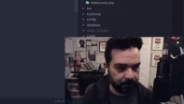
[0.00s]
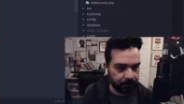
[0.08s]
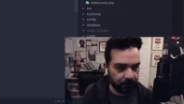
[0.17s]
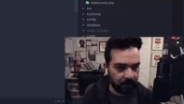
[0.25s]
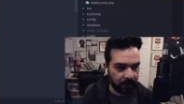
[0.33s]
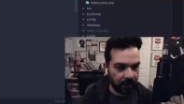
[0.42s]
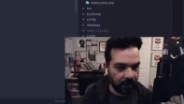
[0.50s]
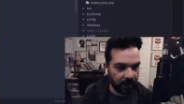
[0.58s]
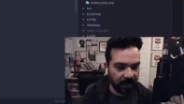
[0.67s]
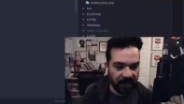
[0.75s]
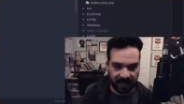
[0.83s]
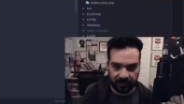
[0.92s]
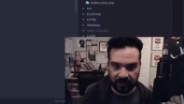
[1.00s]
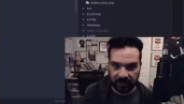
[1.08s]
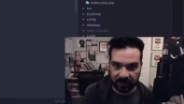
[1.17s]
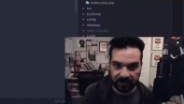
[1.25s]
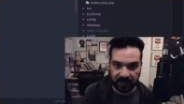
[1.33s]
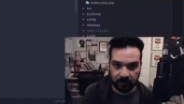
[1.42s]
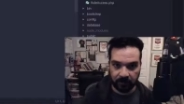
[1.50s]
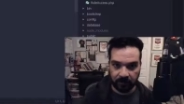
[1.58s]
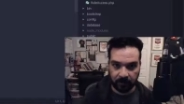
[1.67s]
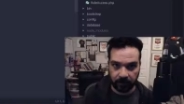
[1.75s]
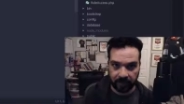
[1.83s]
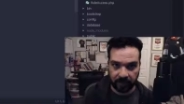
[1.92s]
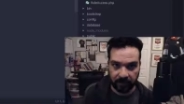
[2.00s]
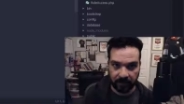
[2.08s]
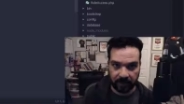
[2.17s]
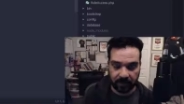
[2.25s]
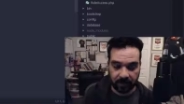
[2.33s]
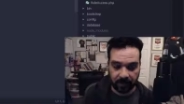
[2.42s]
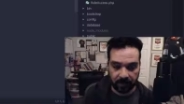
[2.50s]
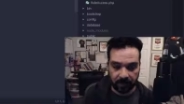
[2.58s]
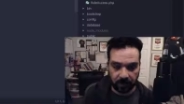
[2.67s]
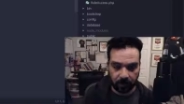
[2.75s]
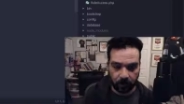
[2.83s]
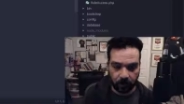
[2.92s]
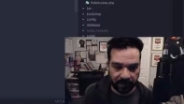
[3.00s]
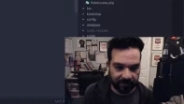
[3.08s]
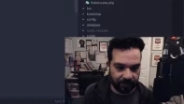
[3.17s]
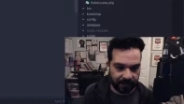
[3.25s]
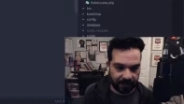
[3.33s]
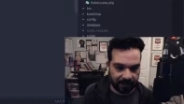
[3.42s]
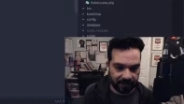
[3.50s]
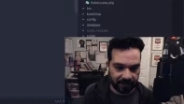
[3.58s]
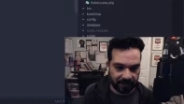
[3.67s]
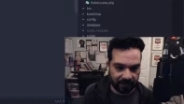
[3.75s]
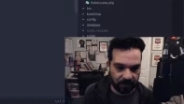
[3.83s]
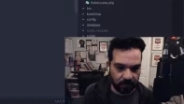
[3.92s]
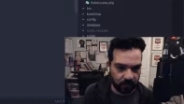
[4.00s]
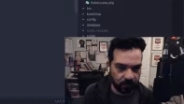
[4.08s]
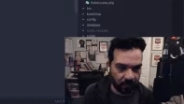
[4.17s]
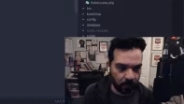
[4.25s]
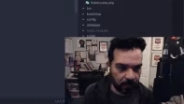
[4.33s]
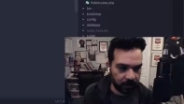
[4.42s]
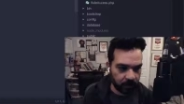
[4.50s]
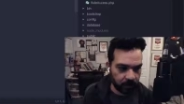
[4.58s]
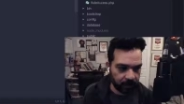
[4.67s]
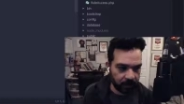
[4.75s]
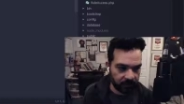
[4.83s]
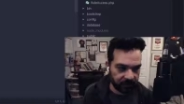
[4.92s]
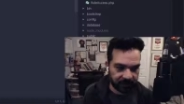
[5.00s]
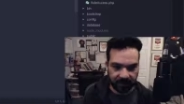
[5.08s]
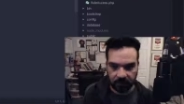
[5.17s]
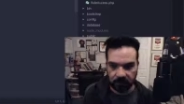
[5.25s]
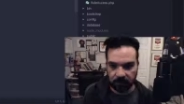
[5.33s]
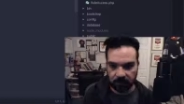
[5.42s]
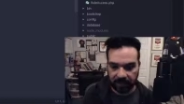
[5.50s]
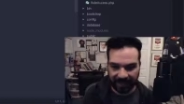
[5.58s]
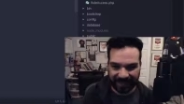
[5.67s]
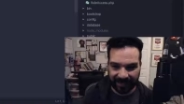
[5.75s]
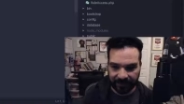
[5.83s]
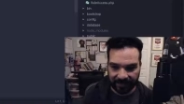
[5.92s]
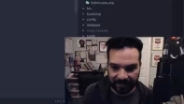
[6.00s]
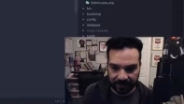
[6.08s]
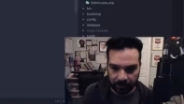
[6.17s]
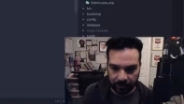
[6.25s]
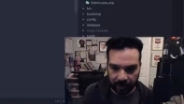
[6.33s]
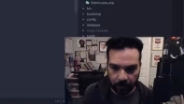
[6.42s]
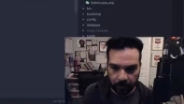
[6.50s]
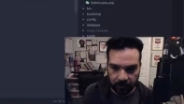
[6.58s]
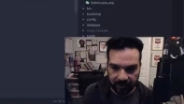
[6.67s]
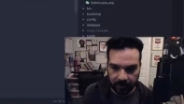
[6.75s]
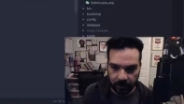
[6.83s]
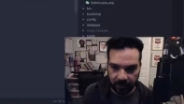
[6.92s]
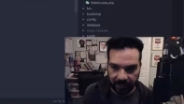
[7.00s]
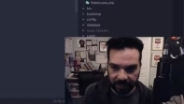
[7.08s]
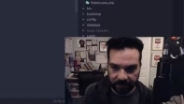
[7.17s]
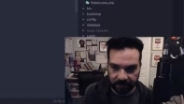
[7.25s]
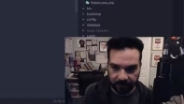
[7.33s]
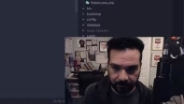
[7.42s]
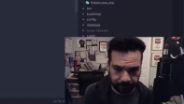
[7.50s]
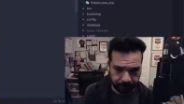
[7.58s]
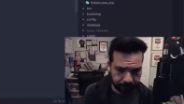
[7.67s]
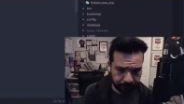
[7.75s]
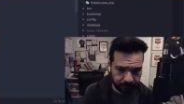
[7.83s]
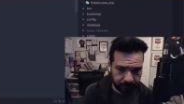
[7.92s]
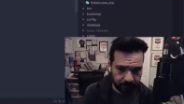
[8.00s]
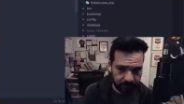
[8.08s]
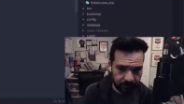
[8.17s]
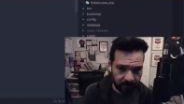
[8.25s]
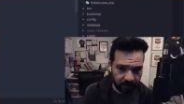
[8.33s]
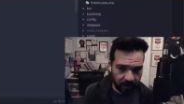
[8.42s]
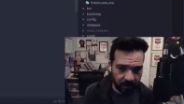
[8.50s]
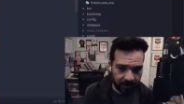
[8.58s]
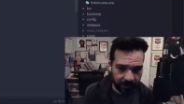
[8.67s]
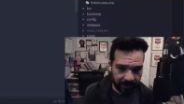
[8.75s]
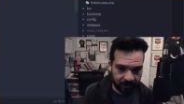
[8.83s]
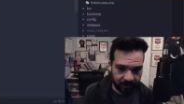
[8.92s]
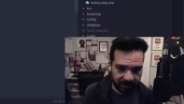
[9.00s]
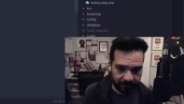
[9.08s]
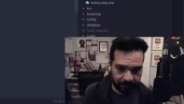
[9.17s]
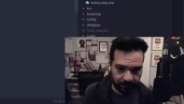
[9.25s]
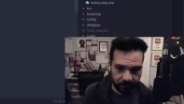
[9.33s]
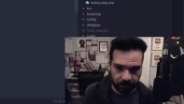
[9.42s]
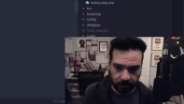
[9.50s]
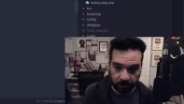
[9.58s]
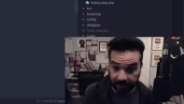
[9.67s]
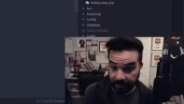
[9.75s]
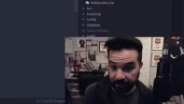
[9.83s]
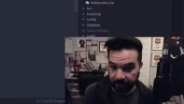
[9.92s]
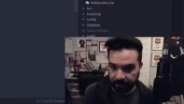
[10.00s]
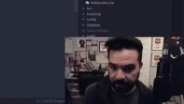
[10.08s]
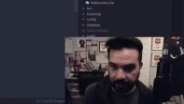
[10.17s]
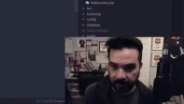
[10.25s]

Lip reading: naming scheme for your database, whatever that is, then you might want to create just a single, like I have these little helpers that I call actions, that just have a function called action on them,